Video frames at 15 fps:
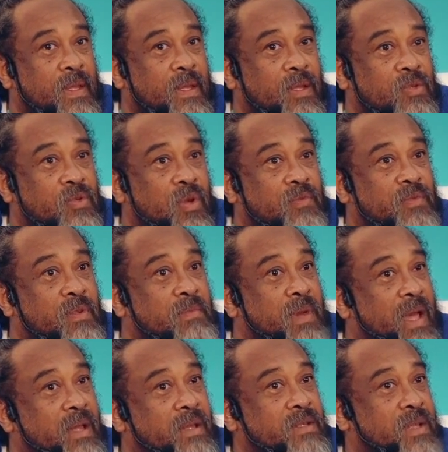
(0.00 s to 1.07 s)
So if the
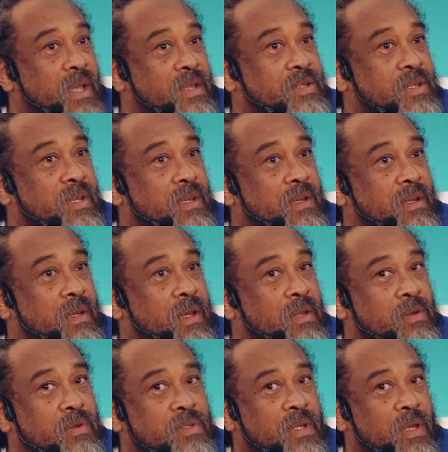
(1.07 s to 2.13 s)
mind is asking and
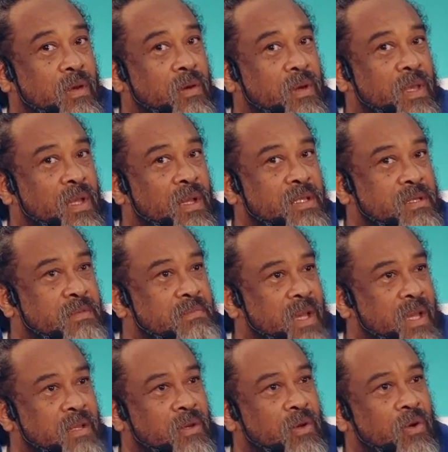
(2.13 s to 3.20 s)
you say, okay, listen
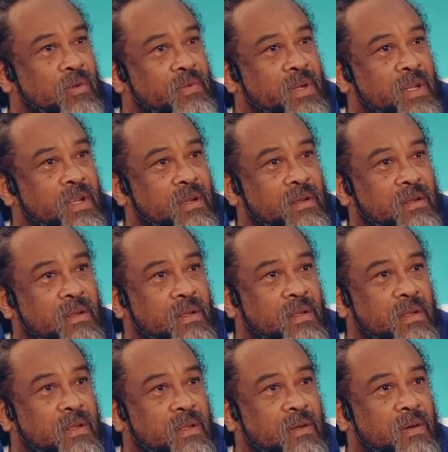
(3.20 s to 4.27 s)
mind, you go over there,
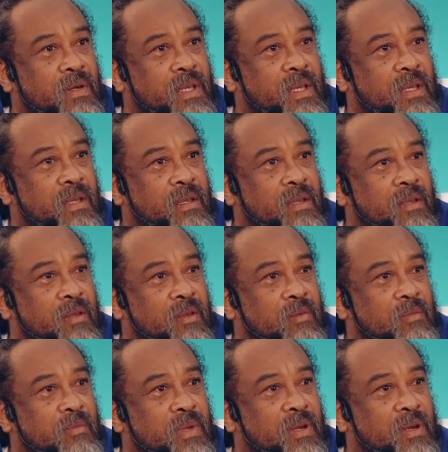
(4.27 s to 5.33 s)
okay?
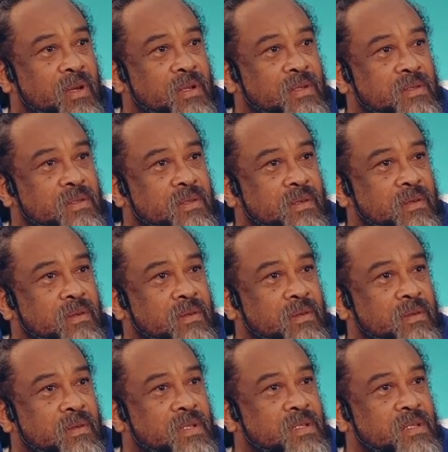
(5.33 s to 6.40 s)
Because
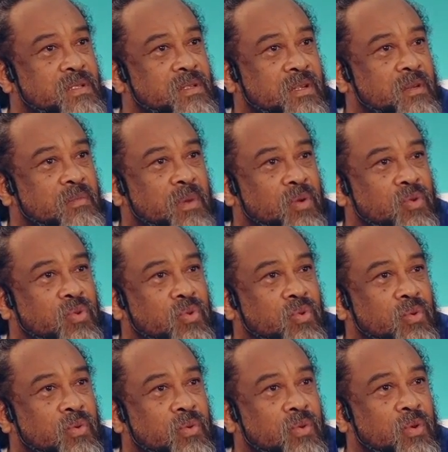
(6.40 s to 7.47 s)
this is not about
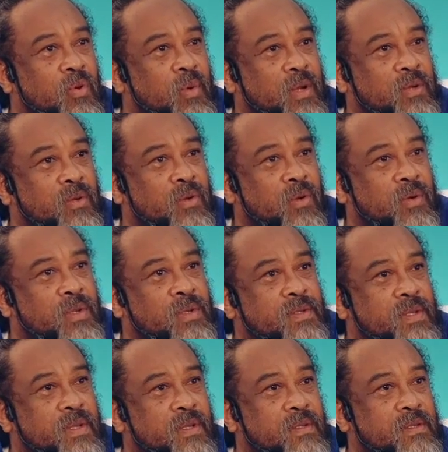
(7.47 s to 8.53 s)
you. You want to know these
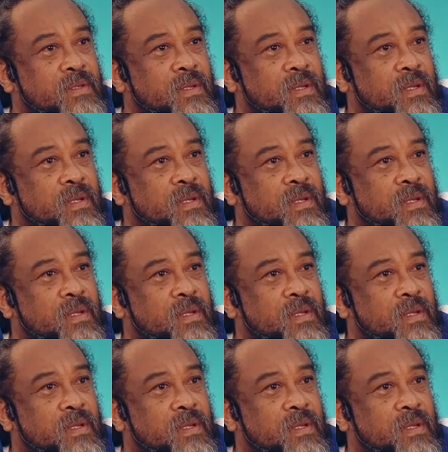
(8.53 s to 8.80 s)
things.